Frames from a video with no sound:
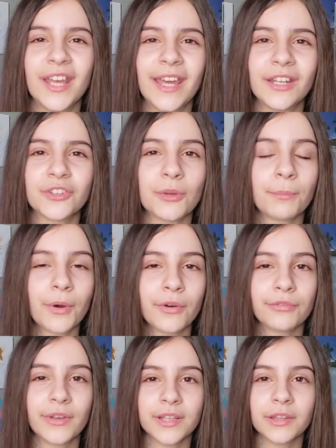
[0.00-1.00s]
and it's a
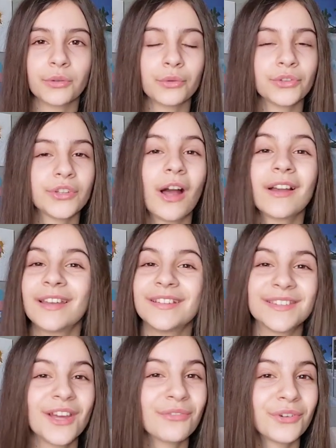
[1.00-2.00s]
perfect little stocking
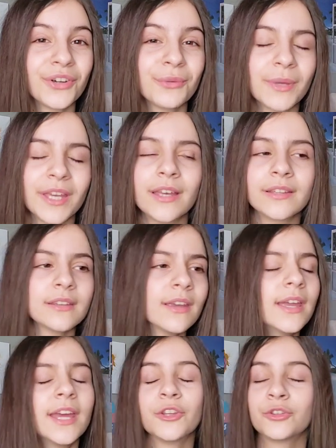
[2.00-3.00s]
stuffer because
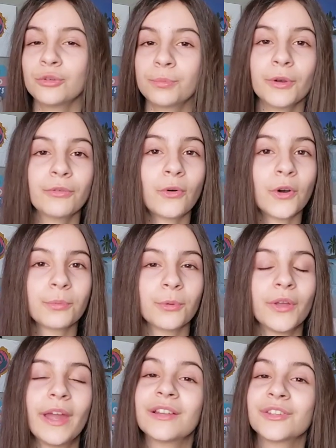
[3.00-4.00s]
it's super
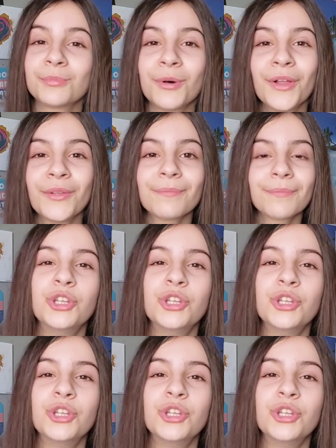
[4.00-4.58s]
affordable and small.